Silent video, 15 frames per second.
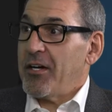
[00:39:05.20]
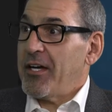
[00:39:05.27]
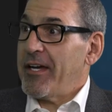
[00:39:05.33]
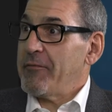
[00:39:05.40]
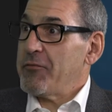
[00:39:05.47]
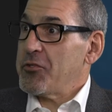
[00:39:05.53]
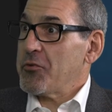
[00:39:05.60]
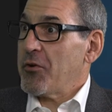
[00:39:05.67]

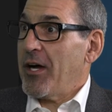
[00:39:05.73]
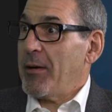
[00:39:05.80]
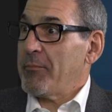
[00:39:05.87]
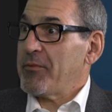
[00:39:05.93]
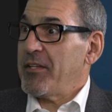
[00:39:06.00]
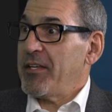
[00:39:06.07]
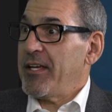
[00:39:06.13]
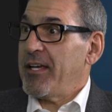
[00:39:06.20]
have
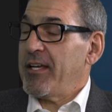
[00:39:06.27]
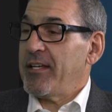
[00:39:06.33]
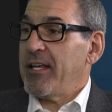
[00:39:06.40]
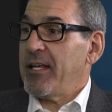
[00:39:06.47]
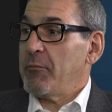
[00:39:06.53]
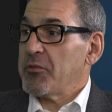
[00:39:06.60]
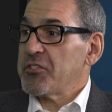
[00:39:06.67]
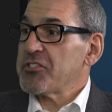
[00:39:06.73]
dropped,
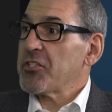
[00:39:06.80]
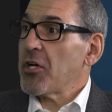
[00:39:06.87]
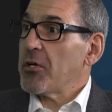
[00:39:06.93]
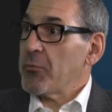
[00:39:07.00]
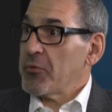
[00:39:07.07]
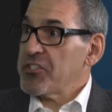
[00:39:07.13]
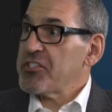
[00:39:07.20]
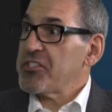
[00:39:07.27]
and
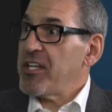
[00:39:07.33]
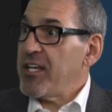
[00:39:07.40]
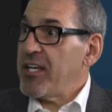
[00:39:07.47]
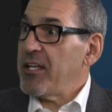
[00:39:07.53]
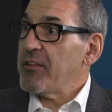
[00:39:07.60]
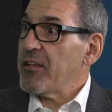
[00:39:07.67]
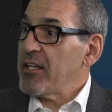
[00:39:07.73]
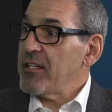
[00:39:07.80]
we're
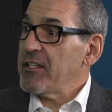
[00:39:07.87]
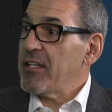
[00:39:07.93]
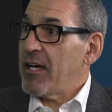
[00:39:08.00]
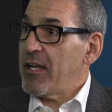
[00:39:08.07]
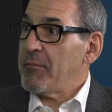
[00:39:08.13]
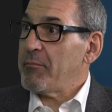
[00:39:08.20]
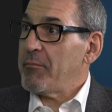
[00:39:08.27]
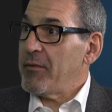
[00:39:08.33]
seeing that a
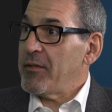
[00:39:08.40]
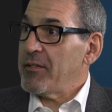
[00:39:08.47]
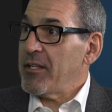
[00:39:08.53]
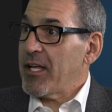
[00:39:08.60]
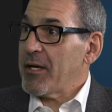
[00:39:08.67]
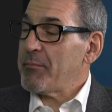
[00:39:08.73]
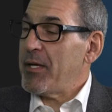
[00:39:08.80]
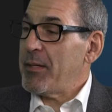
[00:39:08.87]
lot
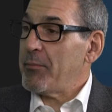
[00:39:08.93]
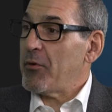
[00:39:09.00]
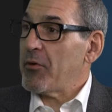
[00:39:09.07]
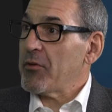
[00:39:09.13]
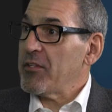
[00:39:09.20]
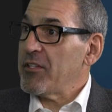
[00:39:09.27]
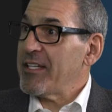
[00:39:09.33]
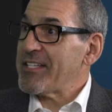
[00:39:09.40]
of people
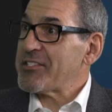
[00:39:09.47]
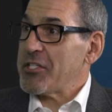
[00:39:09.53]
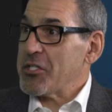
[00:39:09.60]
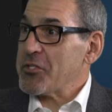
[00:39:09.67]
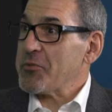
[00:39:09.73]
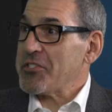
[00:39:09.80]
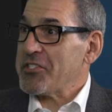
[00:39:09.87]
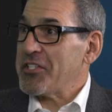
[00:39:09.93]
are less
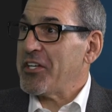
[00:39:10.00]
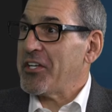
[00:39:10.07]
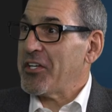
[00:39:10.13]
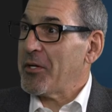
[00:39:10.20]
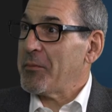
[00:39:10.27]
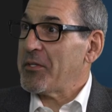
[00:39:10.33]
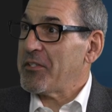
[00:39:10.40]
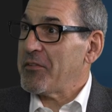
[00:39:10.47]
interested in
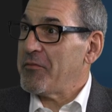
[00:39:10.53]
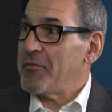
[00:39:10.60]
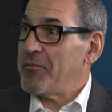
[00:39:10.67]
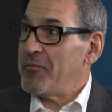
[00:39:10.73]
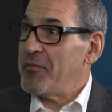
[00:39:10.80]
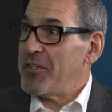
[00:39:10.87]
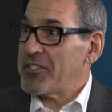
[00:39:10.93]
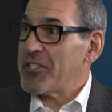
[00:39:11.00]
coming to
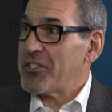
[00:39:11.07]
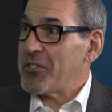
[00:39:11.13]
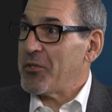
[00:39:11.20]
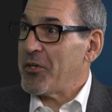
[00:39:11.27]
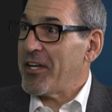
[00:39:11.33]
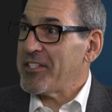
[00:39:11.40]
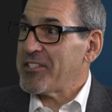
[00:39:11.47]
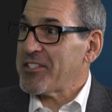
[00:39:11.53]
visit the
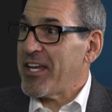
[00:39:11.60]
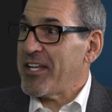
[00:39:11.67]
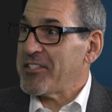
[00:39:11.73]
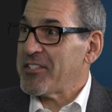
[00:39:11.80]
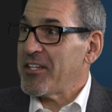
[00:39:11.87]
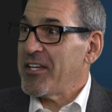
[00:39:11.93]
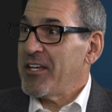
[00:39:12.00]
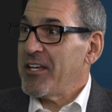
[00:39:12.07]
United
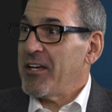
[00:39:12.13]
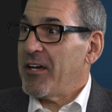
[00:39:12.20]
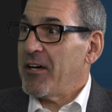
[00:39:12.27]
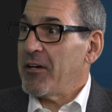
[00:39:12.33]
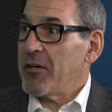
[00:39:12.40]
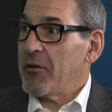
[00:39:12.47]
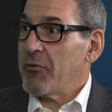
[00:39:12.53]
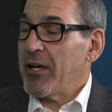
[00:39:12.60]
States
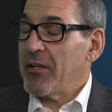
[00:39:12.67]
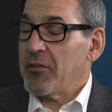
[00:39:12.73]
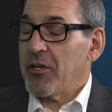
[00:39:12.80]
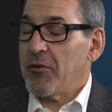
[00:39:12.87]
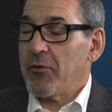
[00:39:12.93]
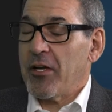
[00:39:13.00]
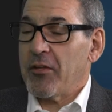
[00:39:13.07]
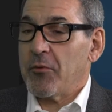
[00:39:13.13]
around
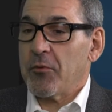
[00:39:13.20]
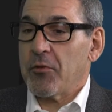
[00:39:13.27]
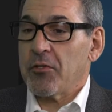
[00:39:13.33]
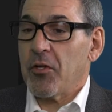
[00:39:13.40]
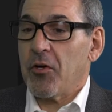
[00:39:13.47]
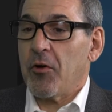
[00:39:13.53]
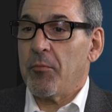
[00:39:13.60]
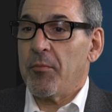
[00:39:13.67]
the
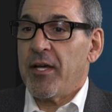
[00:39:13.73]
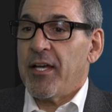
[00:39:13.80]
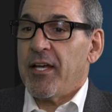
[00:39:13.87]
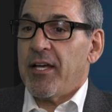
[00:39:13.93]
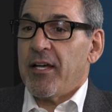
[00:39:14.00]
globe.